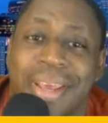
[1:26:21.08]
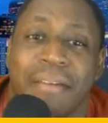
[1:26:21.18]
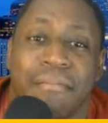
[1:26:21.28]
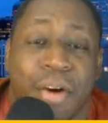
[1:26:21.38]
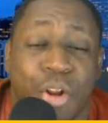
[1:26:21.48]

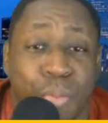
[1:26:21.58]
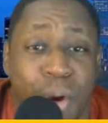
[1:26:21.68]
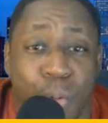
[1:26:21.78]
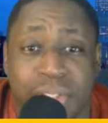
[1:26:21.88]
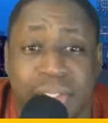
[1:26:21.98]
followed by
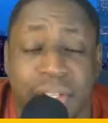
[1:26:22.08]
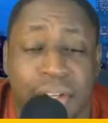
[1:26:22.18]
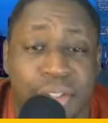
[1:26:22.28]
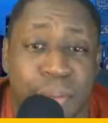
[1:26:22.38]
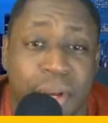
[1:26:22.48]
Wesley
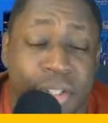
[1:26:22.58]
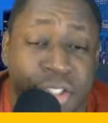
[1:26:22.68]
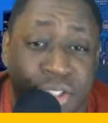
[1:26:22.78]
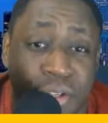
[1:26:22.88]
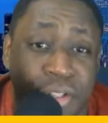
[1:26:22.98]
Learns about
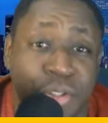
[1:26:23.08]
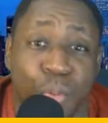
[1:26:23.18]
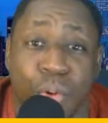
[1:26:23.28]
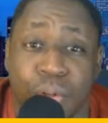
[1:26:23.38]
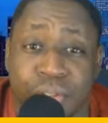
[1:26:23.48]
insurance, the
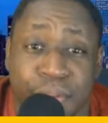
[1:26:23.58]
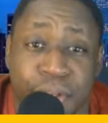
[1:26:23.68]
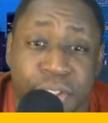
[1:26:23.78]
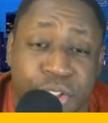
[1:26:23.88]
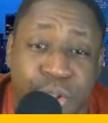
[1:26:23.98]
world's
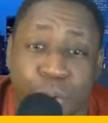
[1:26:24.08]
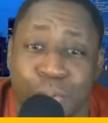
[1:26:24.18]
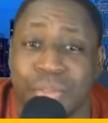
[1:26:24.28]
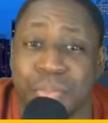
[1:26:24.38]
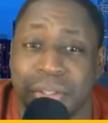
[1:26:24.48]
first
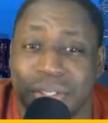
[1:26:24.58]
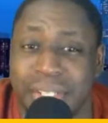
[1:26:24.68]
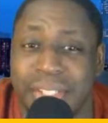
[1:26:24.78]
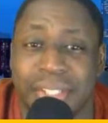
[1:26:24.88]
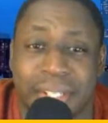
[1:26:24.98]
children's books
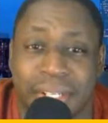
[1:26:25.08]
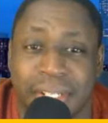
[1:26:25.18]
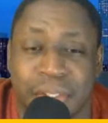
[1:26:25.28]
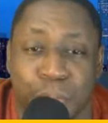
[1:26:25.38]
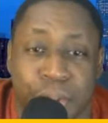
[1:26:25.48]
teaching
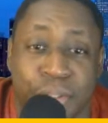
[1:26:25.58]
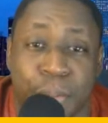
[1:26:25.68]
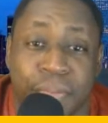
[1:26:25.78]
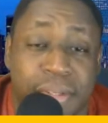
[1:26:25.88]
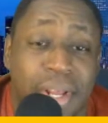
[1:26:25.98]
kids the
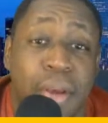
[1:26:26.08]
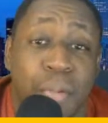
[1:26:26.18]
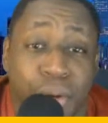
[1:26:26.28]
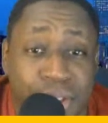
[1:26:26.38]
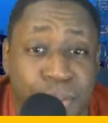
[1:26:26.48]
principles
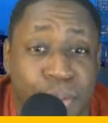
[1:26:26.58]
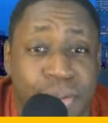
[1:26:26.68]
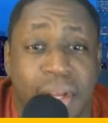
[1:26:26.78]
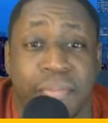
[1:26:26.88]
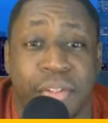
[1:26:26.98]
principles
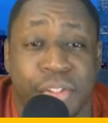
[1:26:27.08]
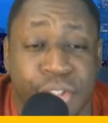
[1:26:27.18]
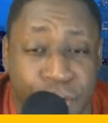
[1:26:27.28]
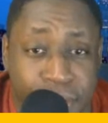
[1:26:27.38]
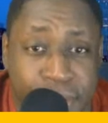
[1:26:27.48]
of
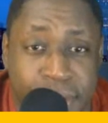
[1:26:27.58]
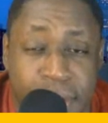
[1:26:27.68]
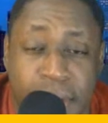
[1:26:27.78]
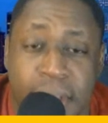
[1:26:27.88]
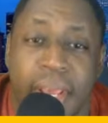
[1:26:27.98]
insurance.
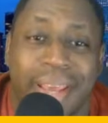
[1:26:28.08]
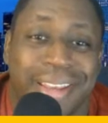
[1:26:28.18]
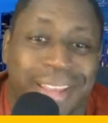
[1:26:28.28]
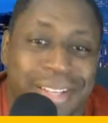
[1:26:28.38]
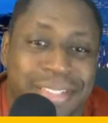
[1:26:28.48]

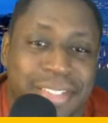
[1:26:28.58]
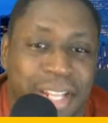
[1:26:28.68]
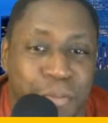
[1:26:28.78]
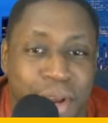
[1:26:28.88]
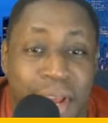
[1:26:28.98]
Yes, that's
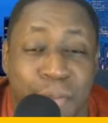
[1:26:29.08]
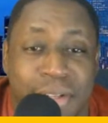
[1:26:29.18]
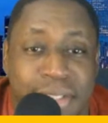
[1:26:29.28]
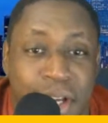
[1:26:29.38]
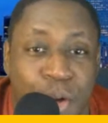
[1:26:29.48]
named behind my
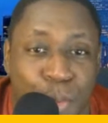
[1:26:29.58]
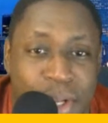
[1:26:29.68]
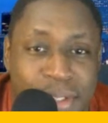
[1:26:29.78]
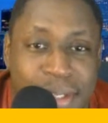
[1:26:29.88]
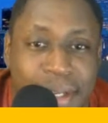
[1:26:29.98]
son
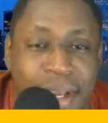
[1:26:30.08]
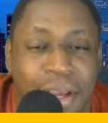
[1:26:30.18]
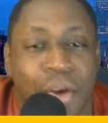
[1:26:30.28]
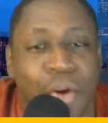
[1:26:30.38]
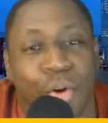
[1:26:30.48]
Wesley,
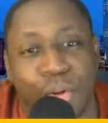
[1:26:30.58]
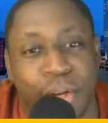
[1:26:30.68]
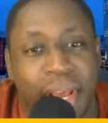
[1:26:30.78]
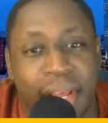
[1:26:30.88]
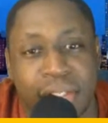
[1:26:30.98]
who you
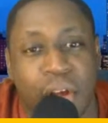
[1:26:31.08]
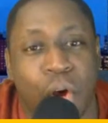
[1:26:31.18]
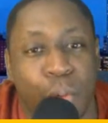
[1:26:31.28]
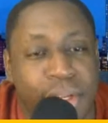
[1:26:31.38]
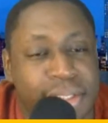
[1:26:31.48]
guys
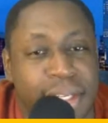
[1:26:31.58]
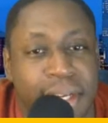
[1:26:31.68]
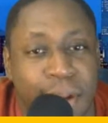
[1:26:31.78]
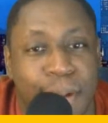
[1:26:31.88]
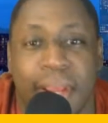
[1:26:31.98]
always see
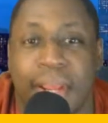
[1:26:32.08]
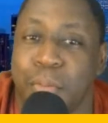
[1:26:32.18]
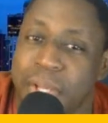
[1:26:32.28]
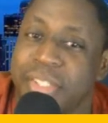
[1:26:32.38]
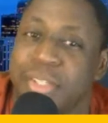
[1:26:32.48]
come down here
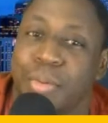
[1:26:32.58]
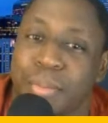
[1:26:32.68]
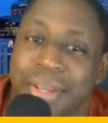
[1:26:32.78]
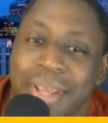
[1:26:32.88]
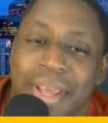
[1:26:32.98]
messing with
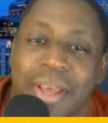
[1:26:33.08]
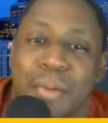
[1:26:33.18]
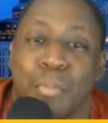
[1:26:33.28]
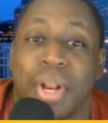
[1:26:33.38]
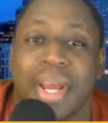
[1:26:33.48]
me.
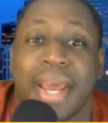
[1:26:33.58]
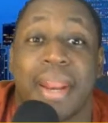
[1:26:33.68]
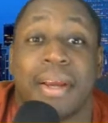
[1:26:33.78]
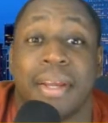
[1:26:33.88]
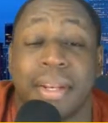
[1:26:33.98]
But I got a
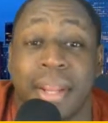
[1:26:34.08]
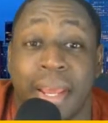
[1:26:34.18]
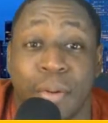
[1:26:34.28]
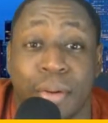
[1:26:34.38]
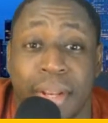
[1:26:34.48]
good
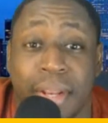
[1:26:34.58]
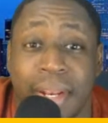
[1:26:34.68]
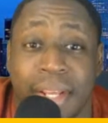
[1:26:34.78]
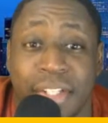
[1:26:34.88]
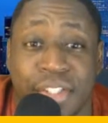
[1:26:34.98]
night on the late
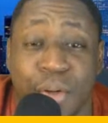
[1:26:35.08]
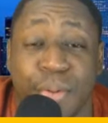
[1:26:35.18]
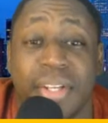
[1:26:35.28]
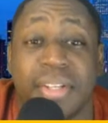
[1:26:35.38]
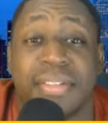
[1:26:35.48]
night show.
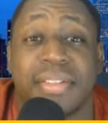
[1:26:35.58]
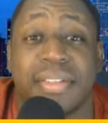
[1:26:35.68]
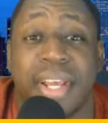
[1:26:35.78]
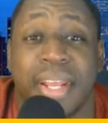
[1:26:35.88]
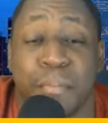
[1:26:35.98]
He's
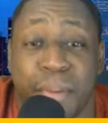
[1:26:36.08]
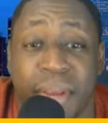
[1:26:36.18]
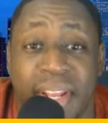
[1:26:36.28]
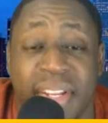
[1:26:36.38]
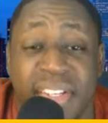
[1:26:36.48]
in a
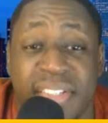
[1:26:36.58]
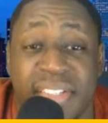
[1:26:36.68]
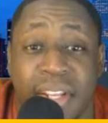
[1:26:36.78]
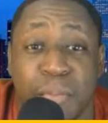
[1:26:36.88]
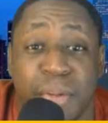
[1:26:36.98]
bed, he's
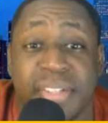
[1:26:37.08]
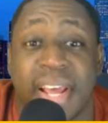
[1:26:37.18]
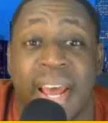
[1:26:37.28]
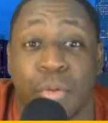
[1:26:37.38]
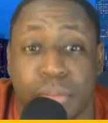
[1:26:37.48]
sleep, he's
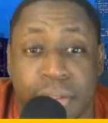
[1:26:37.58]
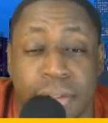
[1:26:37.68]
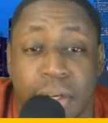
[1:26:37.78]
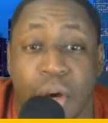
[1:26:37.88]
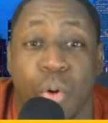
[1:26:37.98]
out
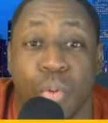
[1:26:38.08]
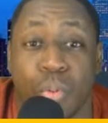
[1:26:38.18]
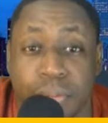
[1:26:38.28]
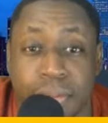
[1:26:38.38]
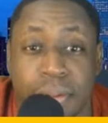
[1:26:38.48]
cold.
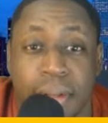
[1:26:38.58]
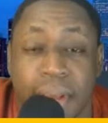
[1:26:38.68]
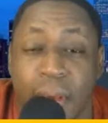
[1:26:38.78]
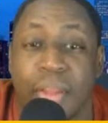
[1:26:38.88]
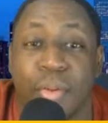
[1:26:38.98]

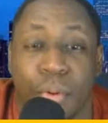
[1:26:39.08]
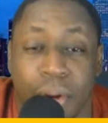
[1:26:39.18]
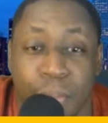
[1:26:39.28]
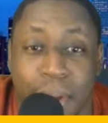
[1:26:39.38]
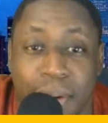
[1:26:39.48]
I don't have to worry
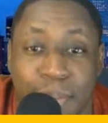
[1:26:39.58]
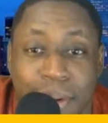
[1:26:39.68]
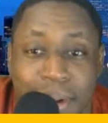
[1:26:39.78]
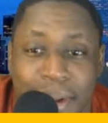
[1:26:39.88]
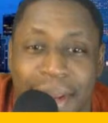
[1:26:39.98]
about him
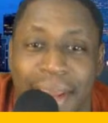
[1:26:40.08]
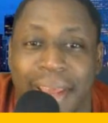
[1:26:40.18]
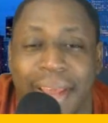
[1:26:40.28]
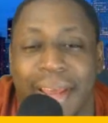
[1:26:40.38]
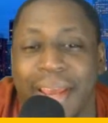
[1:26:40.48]

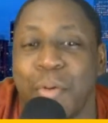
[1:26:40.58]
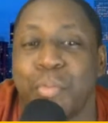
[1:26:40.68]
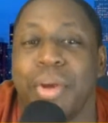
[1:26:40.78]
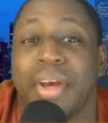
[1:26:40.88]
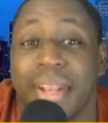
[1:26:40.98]
it would
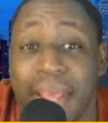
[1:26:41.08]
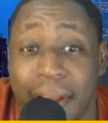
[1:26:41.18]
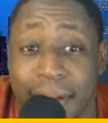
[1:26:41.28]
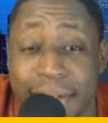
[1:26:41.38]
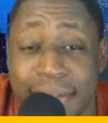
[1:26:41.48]
be
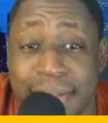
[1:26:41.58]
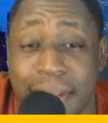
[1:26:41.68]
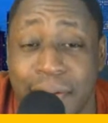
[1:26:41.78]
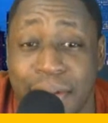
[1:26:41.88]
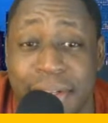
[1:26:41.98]
hilarious
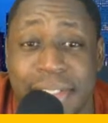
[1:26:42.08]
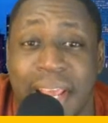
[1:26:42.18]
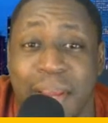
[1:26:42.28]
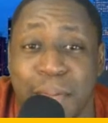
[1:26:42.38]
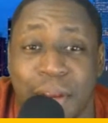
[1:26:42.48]
if he just
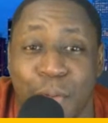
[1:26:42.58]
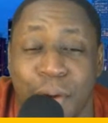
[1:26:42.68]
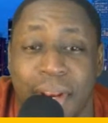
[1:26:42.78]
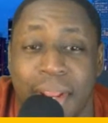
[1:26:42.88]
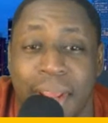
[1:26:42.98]
came in here
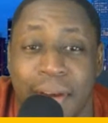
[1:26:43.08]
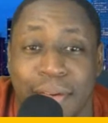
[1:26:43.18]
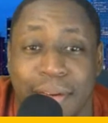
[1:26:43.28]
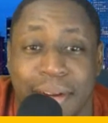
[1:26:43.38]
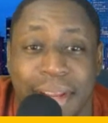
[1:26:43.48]
right now
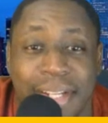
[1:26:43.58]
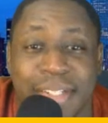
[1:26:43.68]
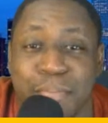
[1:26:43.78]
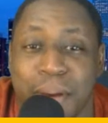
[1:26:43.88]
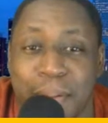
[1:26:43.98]
and
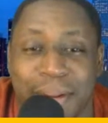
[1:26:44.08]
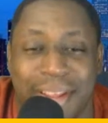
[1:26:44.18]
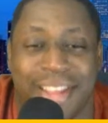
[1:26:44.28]
just popped.